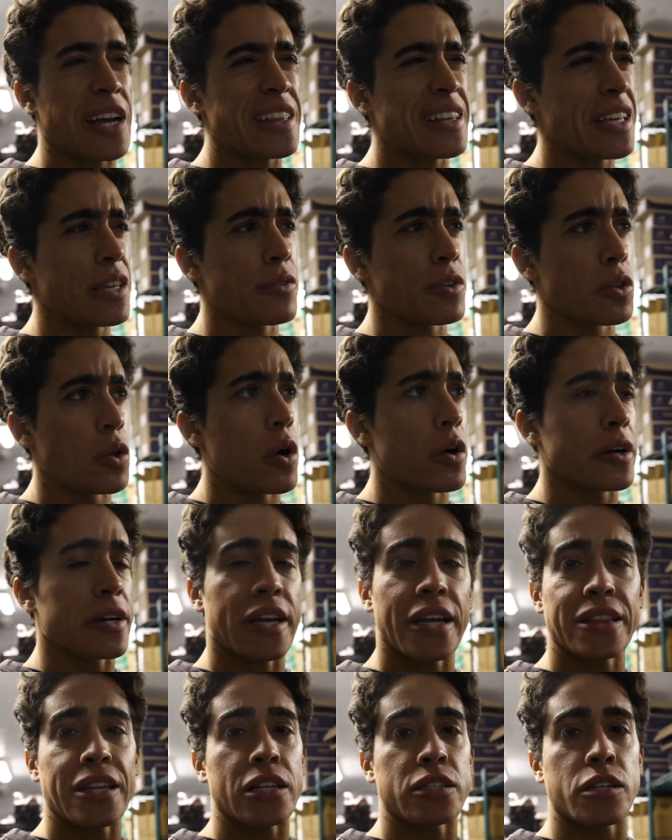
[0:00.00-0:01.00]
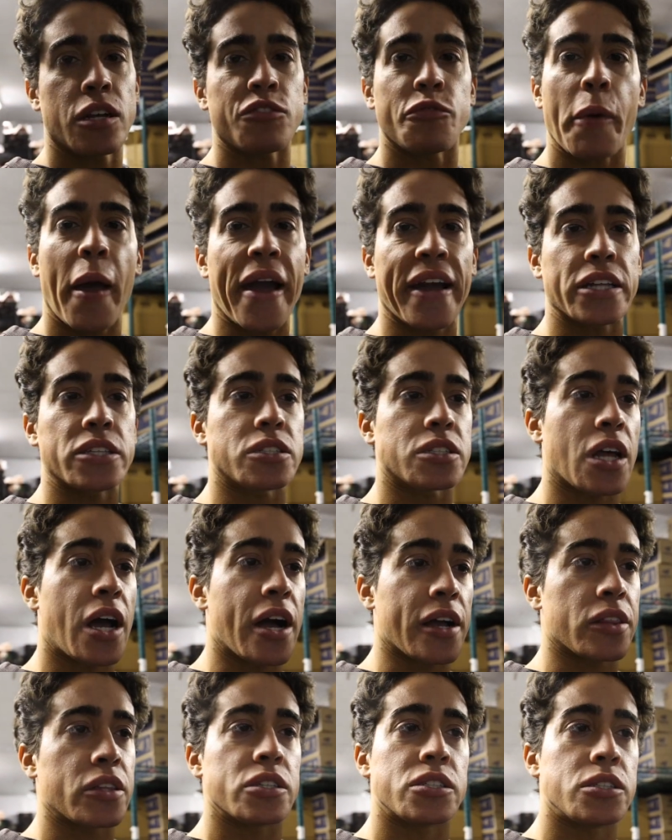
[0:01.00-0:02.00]
i think even longer to get that stuff back in
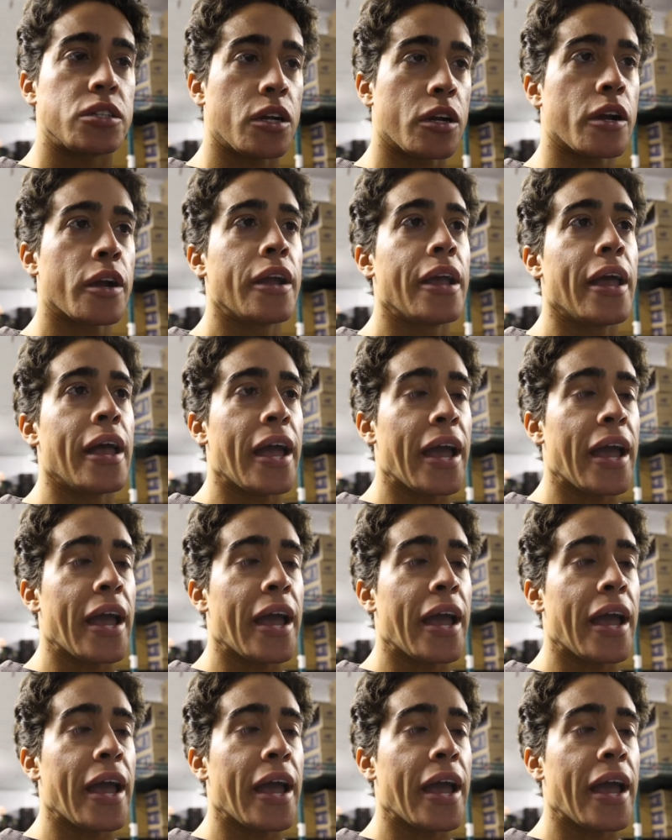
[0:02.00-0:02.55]
stock this year